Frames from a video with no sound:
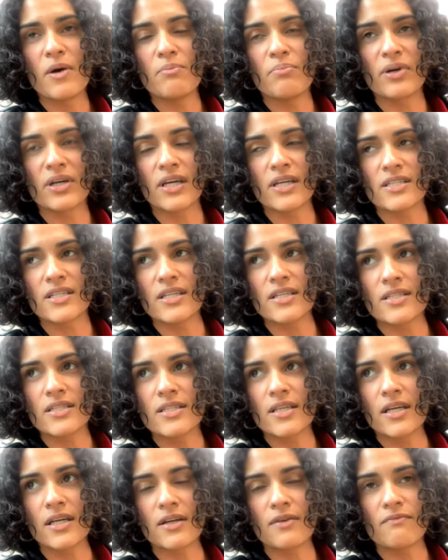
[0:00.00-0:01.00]
Because it's
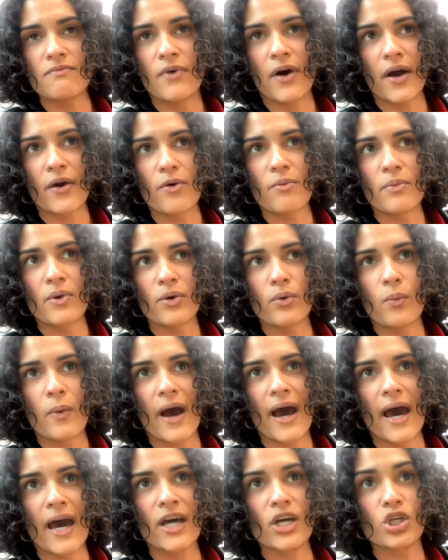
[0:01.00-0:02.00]
an environment
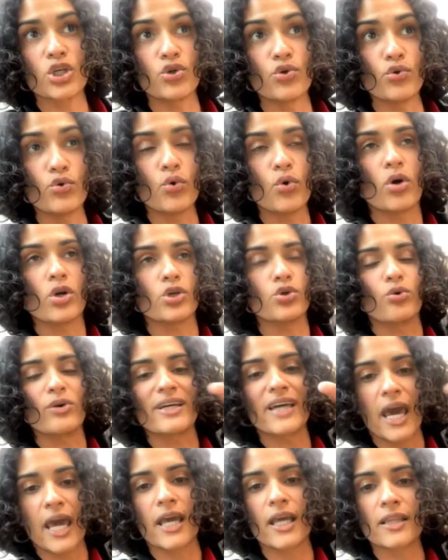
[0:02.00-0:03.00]
where you're
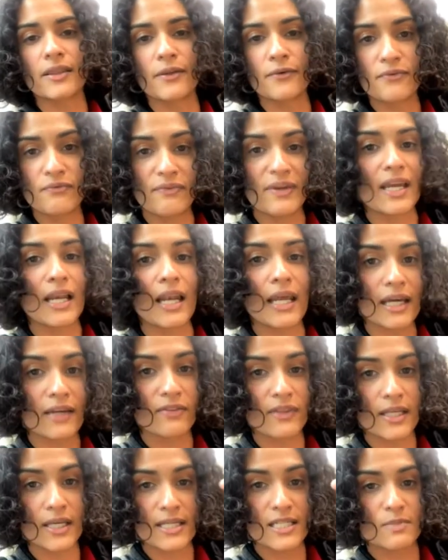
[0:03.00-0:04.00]
getting the feeling
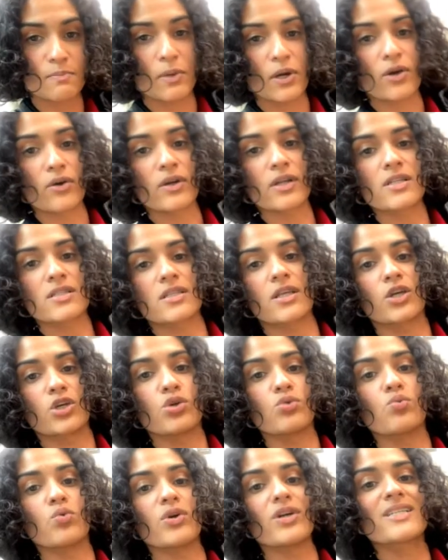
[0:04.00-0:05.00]
and the experience that
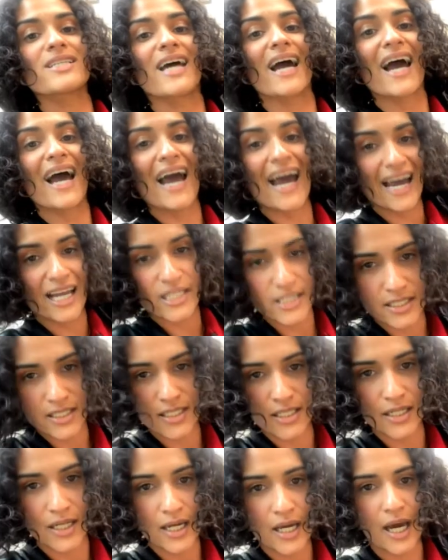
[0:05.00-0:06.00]
you would at
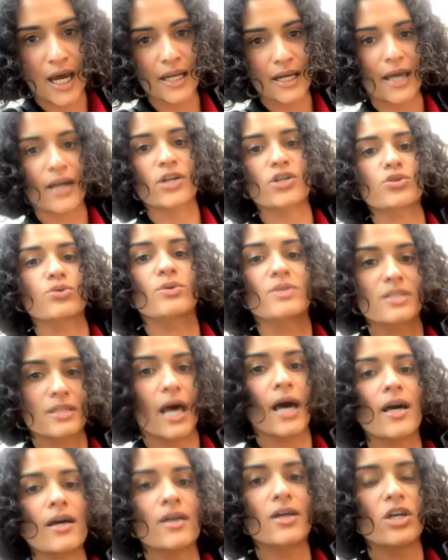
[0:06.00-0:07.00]
an actual
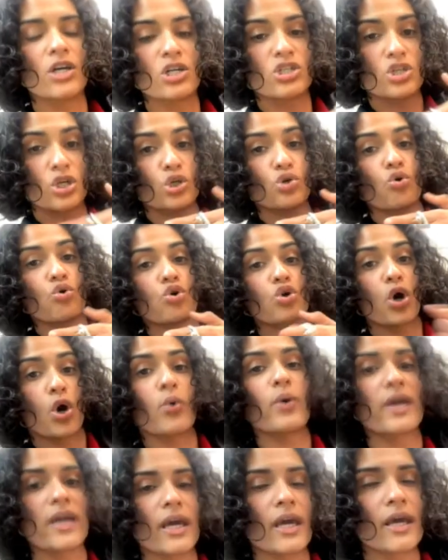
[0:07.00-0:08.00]
set. So you're
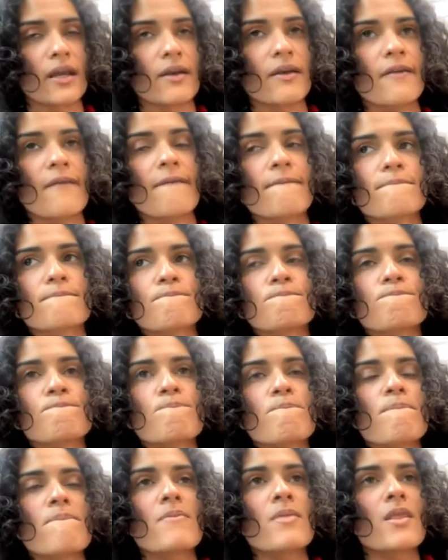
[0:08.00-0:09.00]
going in
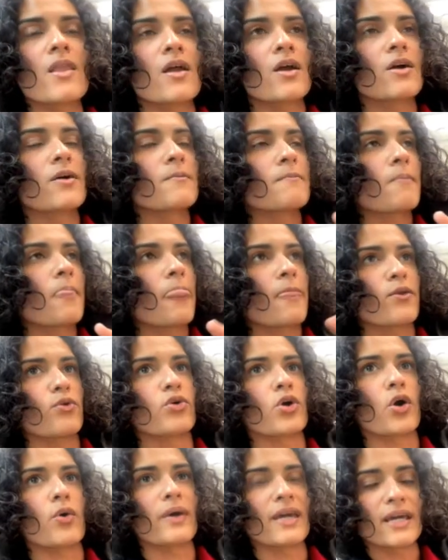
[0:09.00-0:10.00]

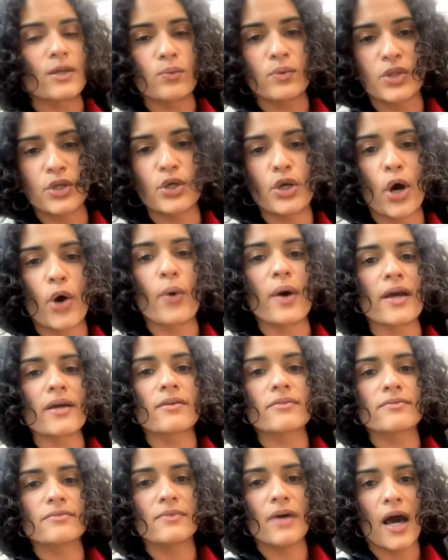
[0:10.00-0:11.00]
with a
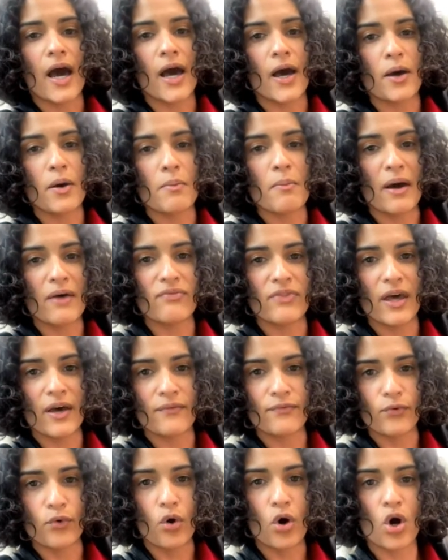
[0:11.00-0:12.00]
knowing, and
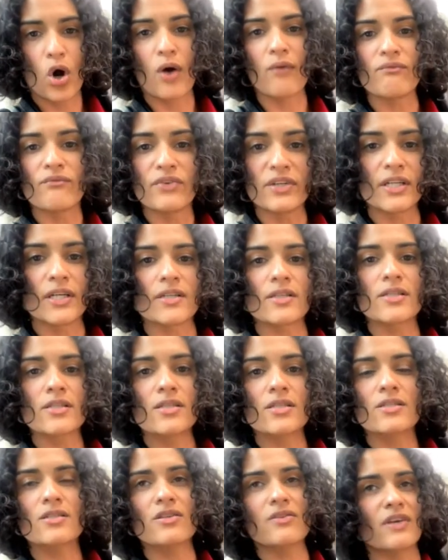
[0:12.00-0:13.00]
therefore a confidence,
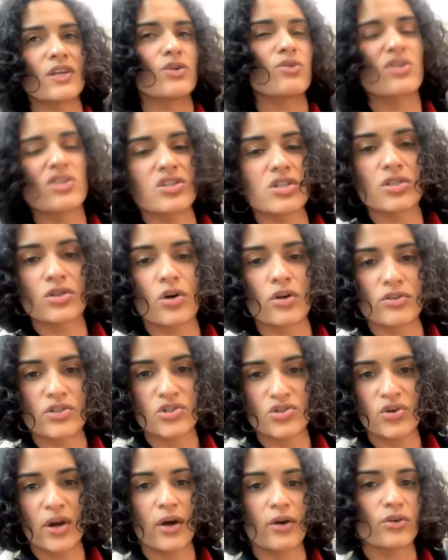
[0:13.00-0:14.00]
so that you can just
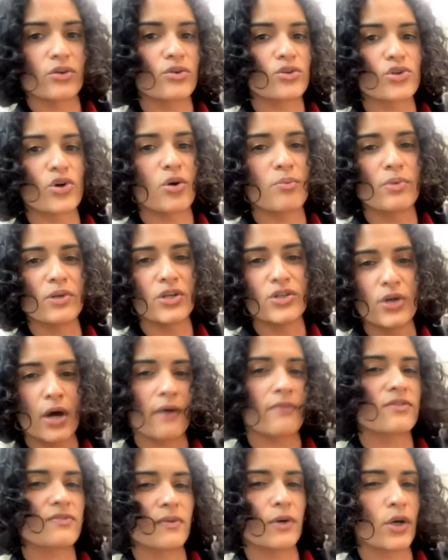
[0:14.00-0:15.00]
concentrate on your job and you don't
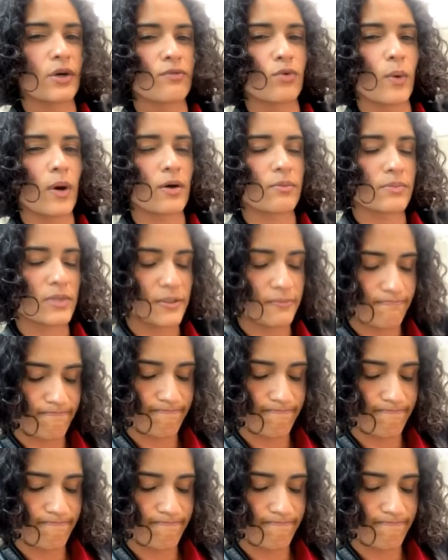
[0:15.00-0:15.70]
have to feel overwhelmed.